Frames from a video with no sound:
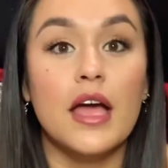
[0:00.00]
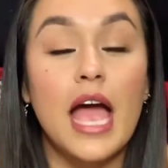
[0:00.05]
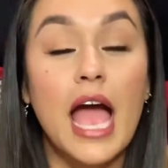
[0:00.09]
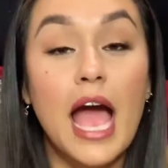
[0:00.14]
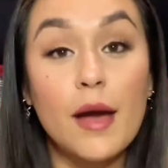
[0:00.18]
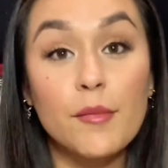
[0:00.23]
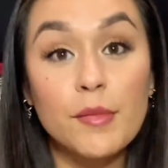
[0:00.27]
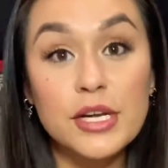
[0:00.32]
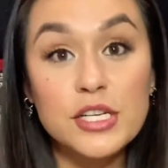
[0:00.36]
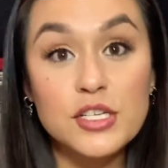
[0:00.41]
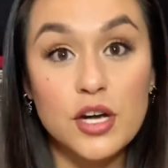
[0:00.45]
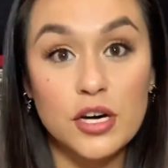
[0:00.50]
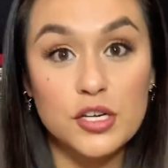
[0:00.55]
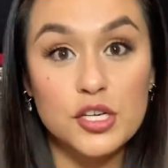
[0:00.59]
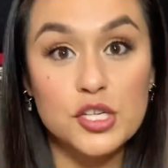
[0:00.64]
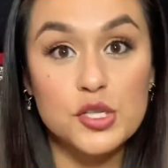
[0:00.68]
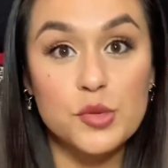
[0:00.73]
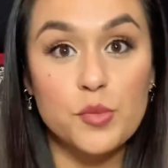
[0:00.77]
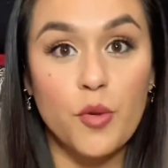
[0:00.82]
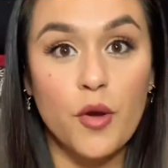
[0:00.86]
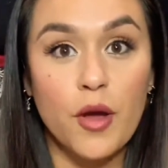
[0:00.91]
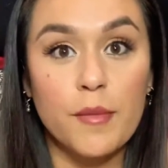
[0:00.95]
At my
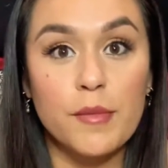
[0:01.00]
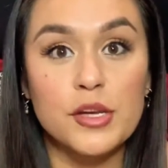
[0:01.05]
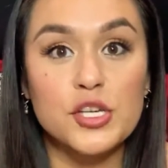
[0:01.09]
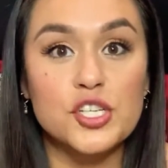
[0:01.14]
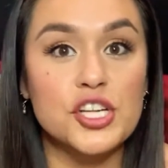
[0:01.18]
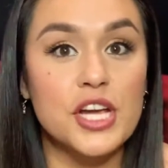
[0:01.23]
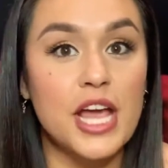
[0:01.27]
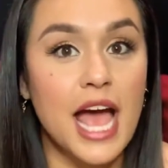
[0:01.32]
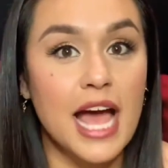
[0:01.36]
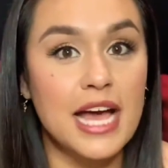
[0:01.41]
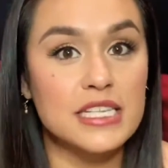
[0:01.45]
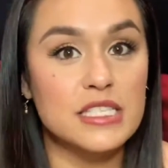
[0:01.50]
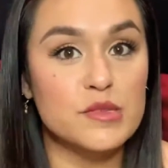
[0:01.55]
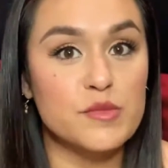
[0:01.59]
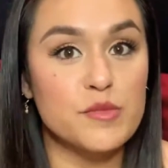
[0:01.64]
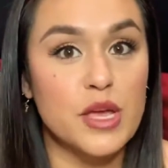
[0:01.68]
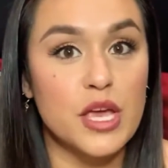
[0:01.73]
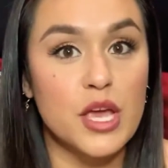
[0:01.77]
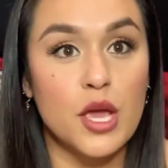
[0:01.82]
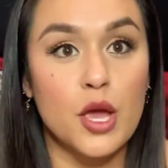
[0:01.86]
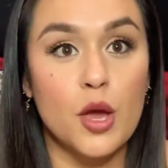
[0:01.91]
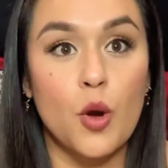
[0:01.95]
doctor's appointment, she asked
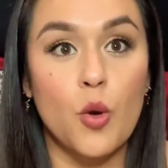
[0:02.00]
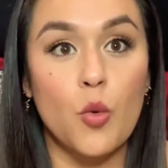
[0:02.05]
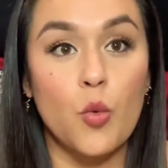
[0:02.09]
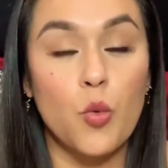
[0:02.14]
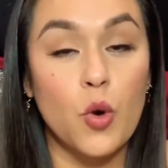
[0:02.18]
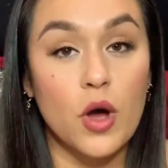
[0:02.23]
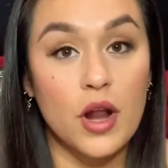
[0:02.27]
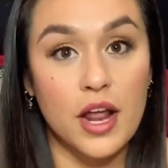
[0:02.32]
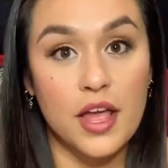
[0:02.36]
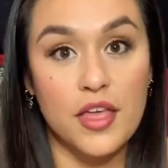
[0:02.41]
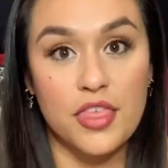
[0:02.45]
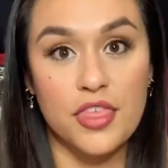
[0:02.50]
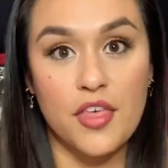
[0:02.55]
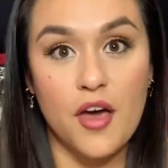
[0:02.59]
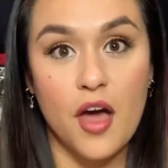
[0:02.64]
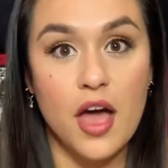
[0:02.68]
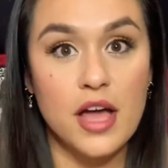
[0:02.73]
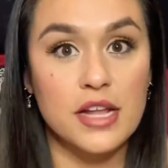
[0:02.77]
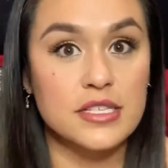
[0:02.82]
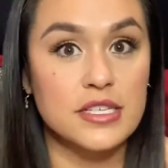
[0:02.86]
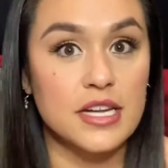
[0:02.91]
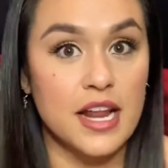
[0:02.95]
me what I
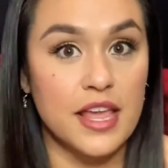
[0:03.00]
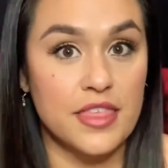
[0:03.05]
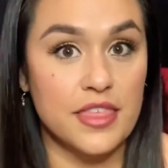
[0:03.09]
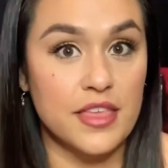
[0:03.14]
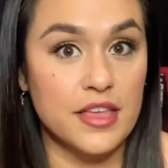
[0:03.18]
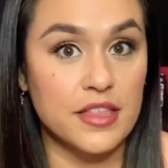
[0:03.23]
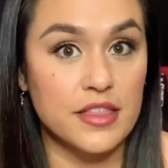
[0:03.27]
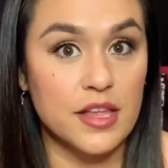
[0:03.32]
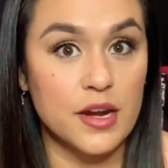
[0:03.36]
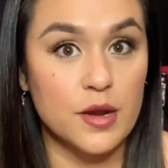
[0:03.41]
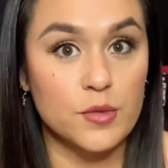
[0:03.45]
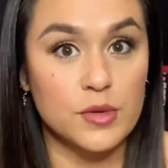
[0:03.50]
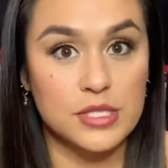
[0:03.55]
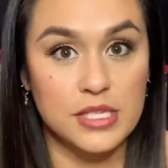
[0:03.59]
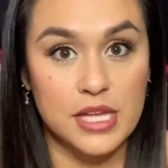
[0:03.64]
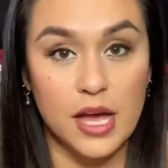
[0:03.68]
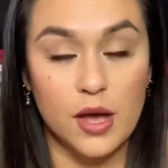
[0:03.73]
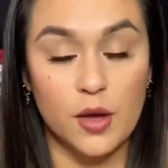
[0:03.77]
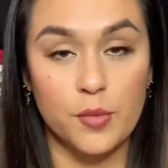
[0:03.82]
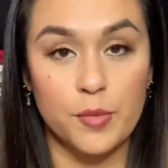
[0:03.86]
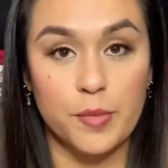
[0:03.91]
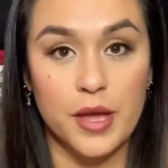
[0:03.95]
thought. Did I think that it was
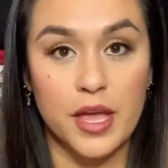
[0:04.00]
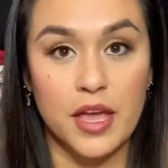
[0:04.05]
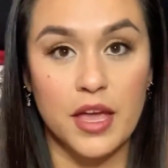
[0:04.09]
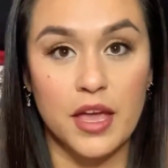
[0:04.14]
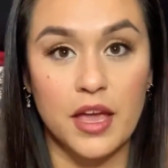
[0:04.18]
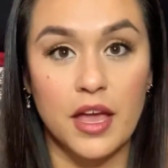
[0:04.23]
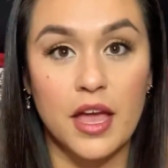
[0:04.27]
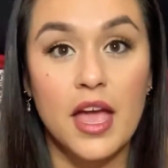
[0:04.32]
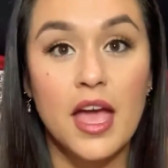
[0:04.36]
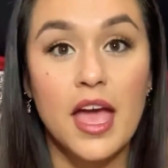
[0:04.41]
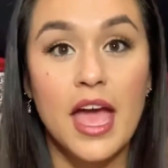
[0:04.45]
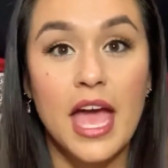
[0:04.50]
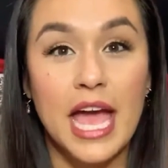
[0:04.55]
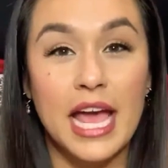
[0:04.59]
helping?